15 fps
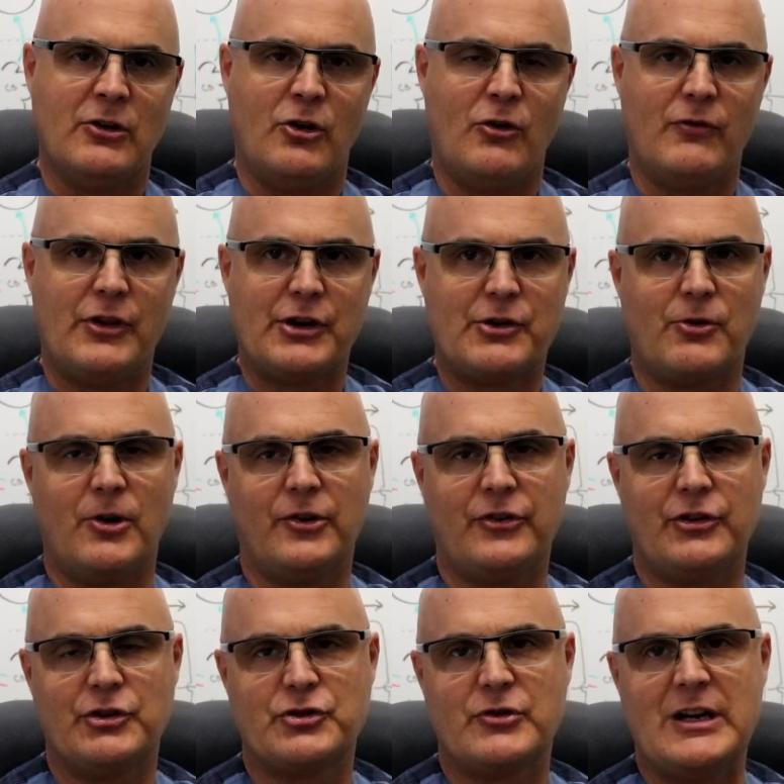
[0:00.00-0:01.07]
Over the course
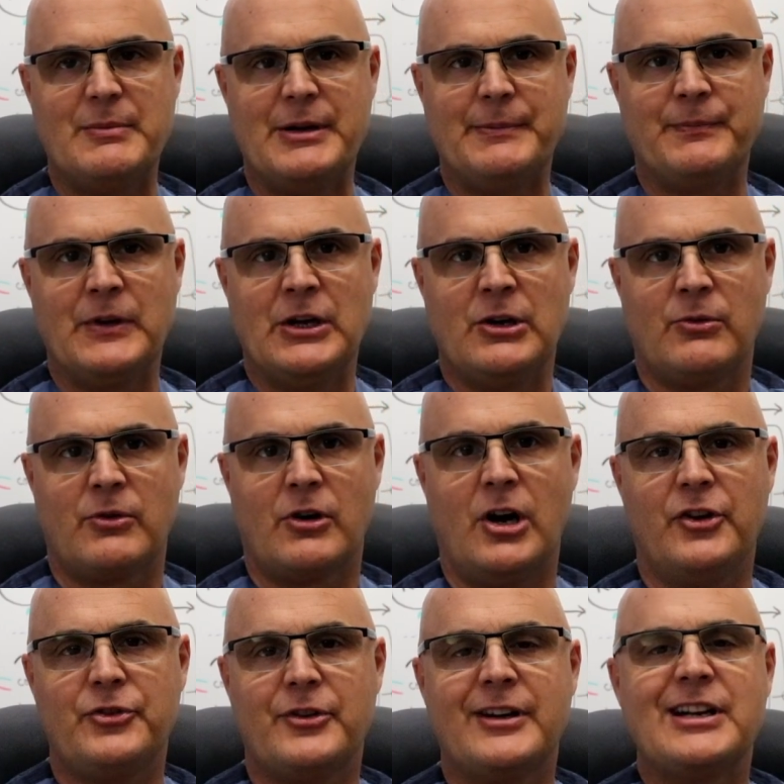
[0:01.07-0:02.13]
of your treatment, we're
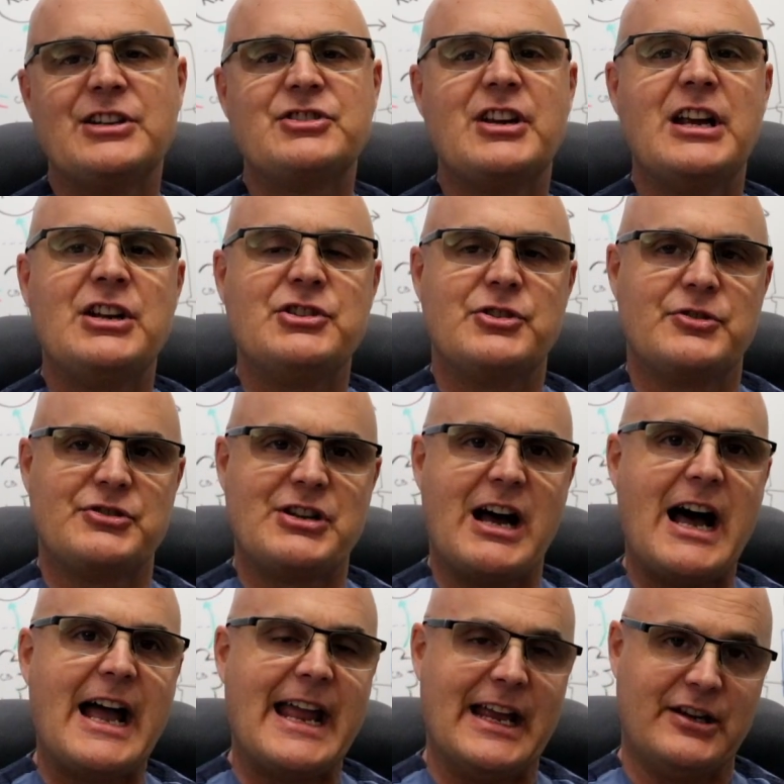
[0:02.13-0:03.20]
also going to change your
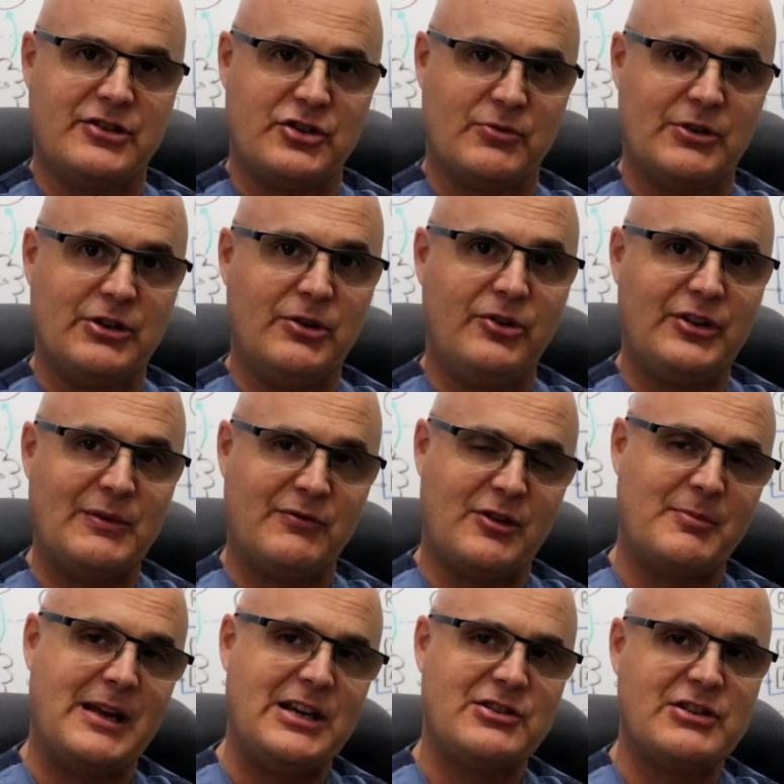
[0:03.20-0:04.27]
diet to reduce
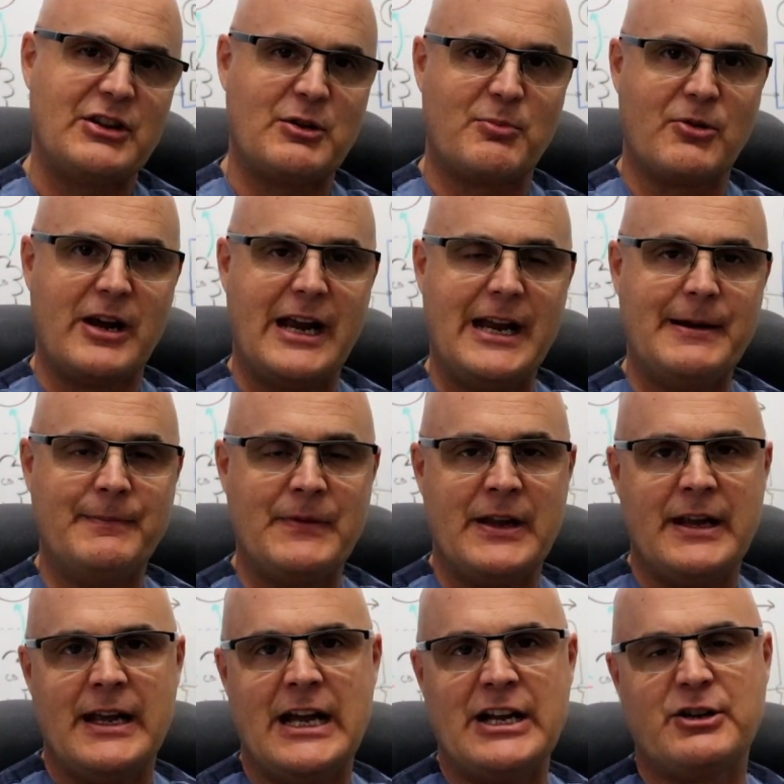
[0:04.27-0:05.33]
inflammation in the brain
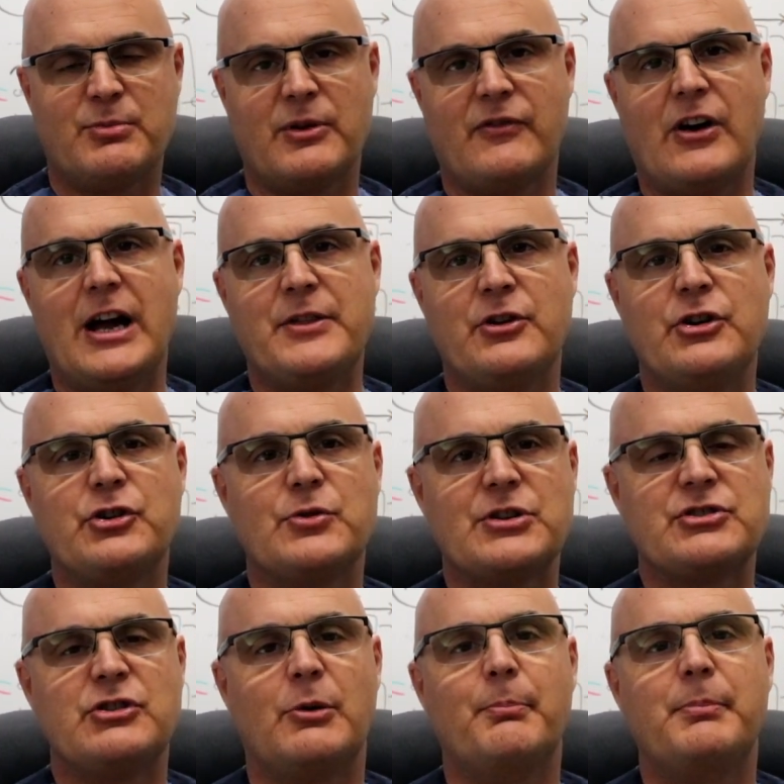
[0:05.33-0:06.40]
and to provide the
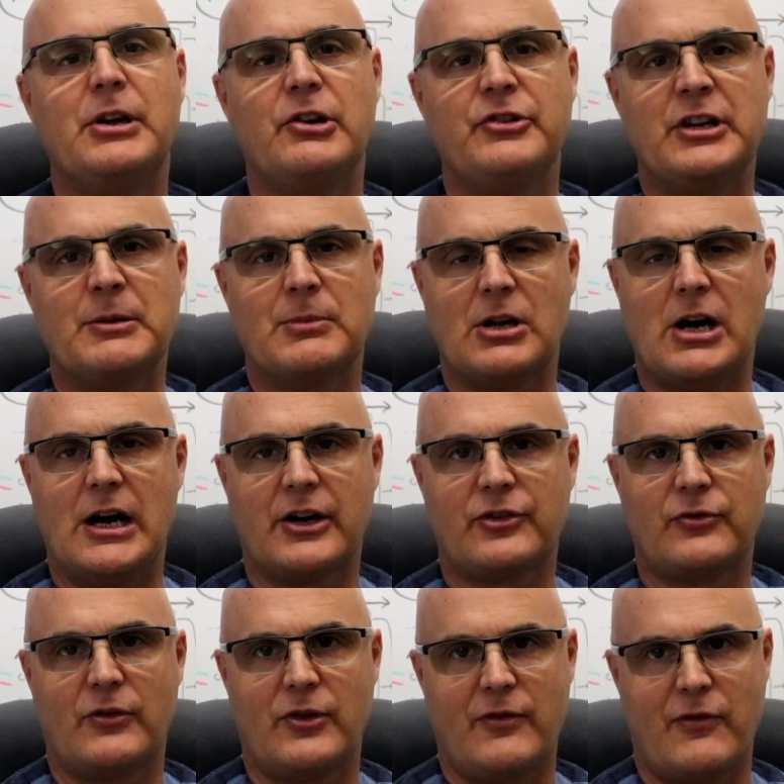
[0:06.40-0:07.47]
nutritional building blocks
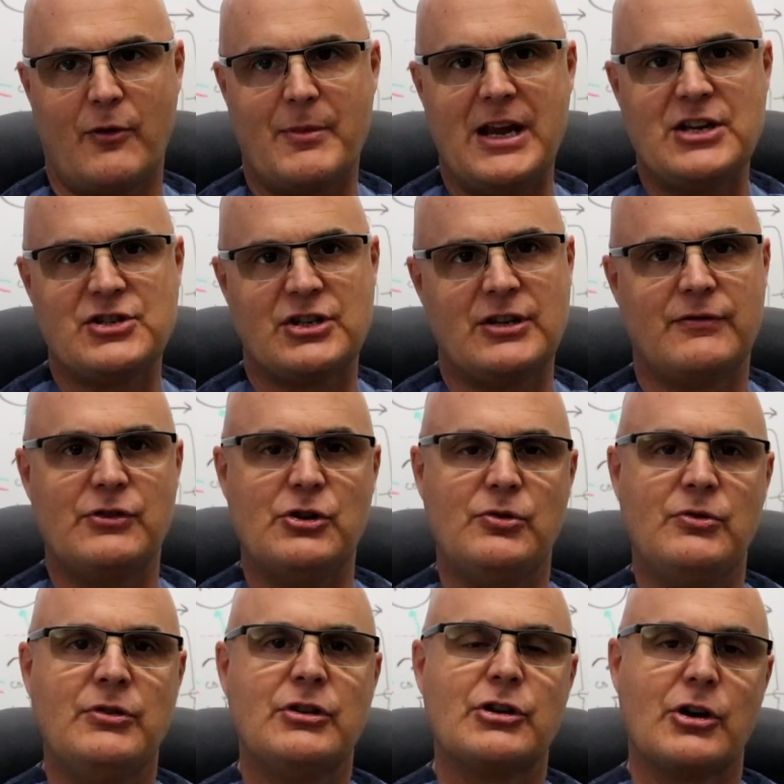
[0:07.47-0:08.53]
for the formation of
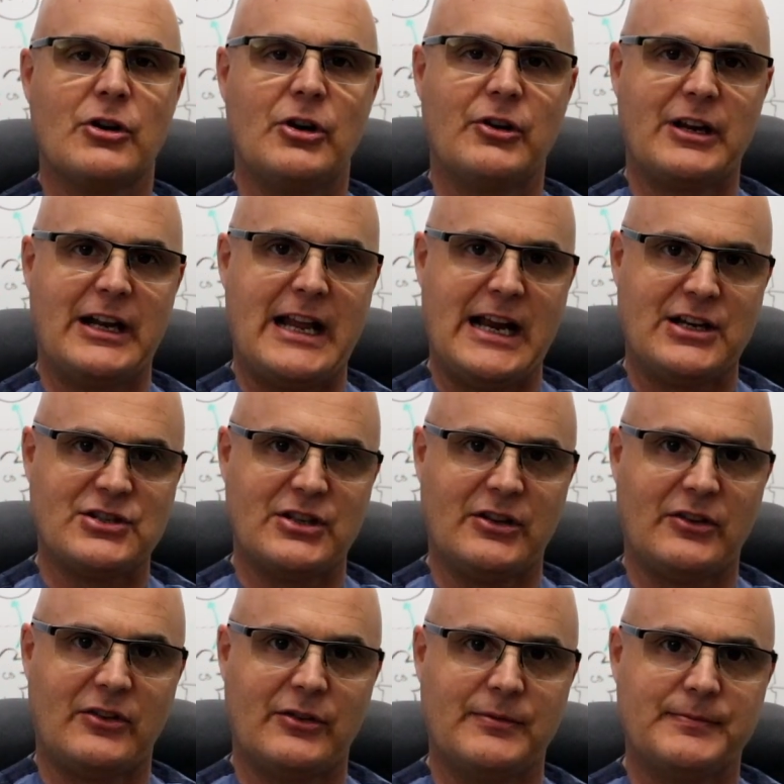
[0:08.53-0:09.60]
new neural
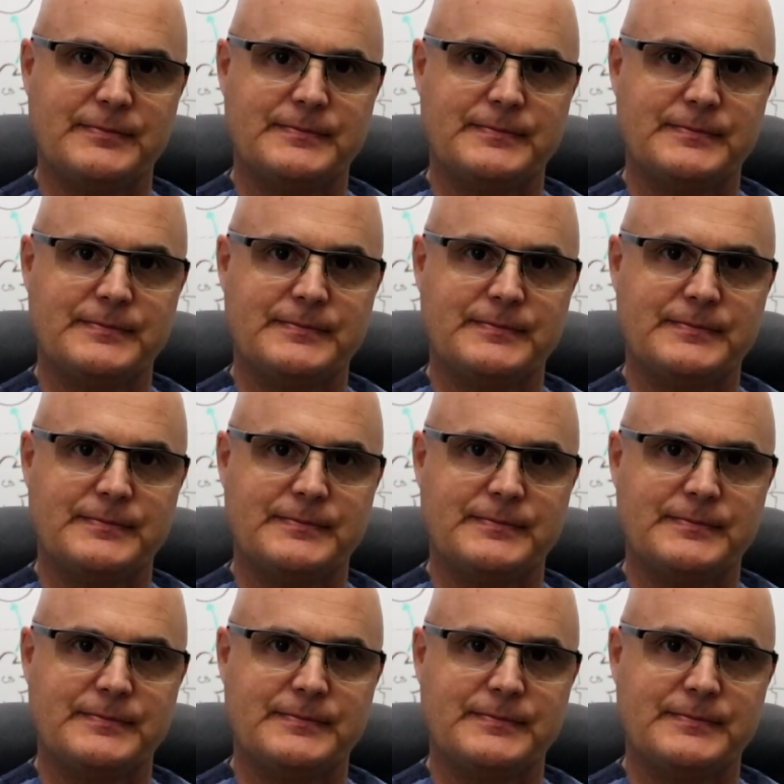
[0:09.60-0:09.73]
connections.